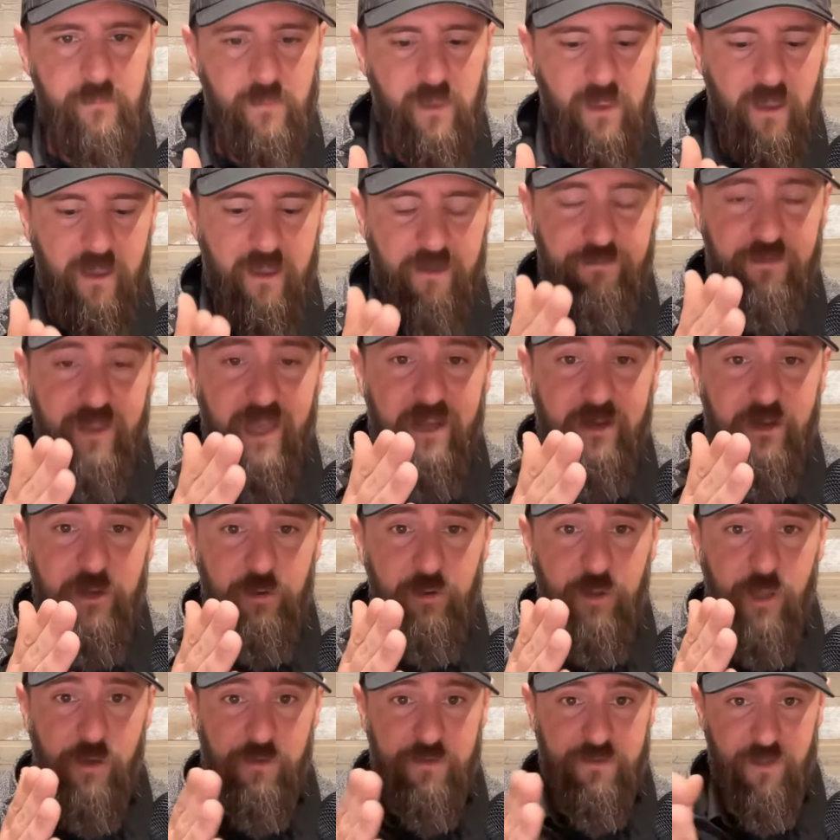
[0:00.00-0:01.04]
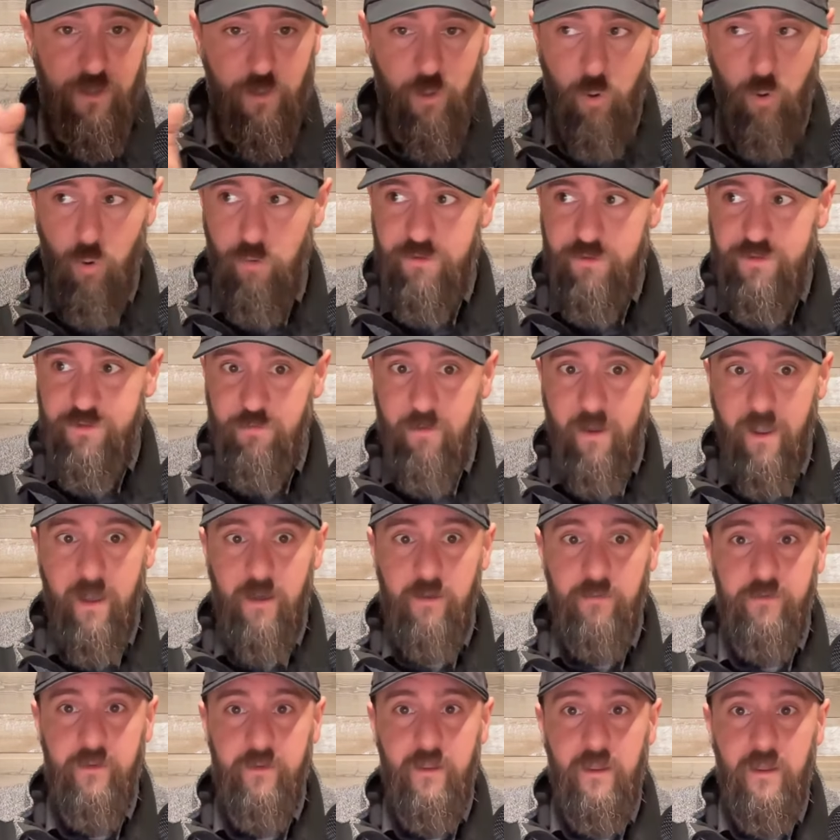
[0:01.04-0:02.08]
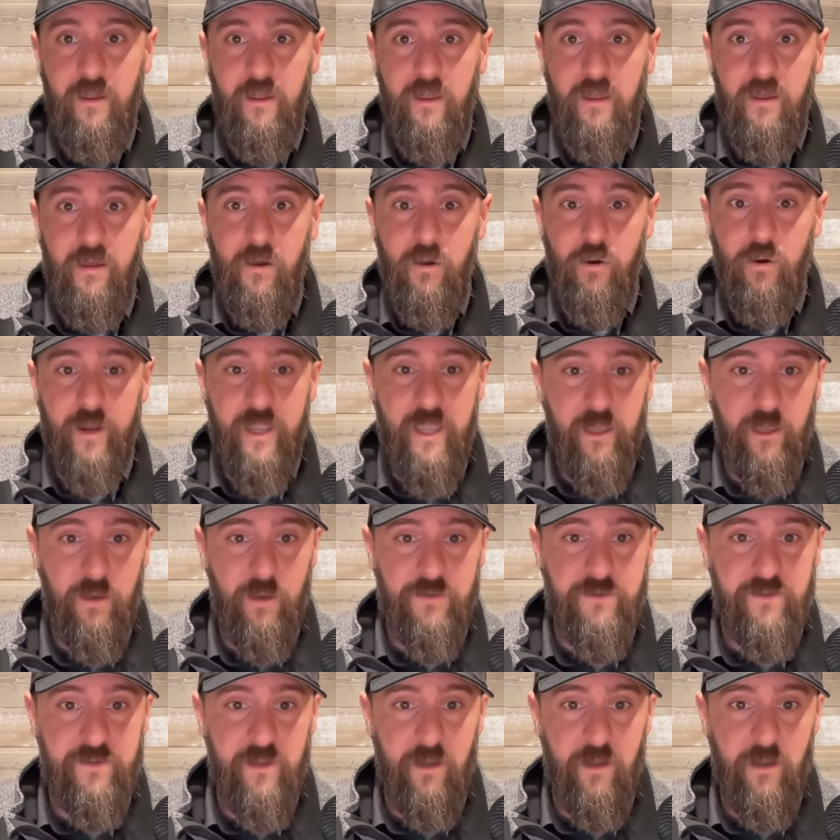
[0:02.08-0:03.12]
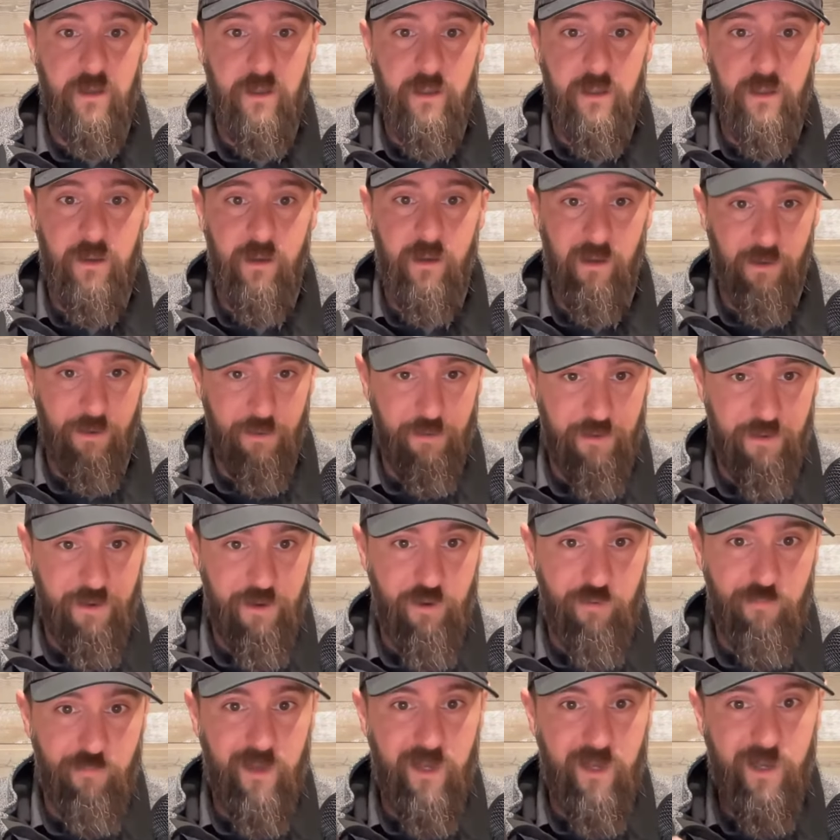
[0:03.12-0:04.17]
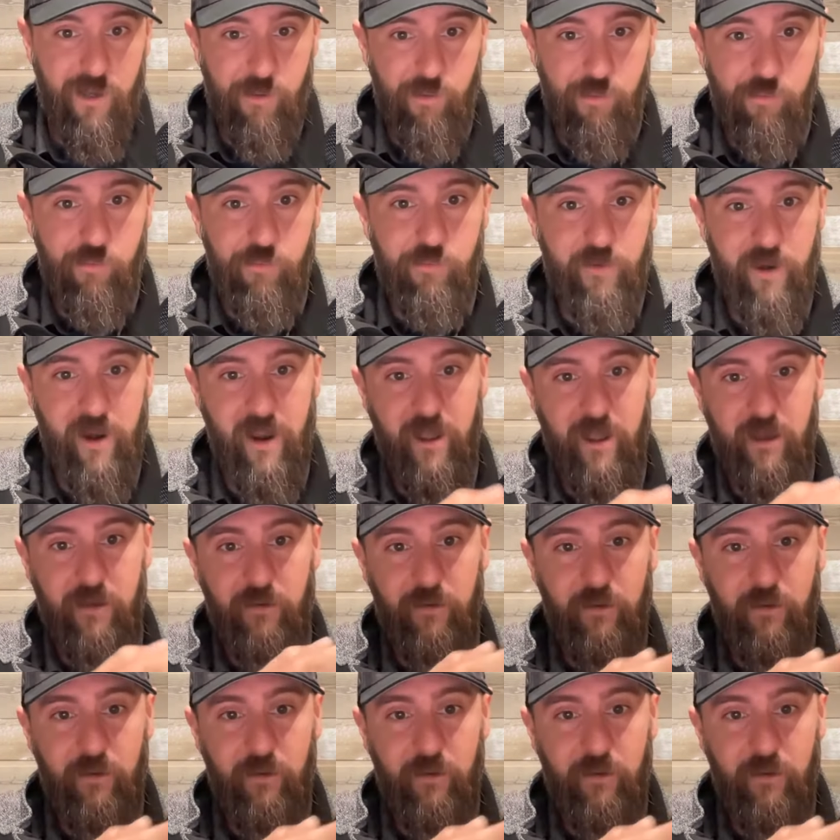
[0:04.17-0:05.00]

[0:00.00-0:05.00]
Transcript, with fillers: If that dude goes the course route, or he goes the learn it on my own route.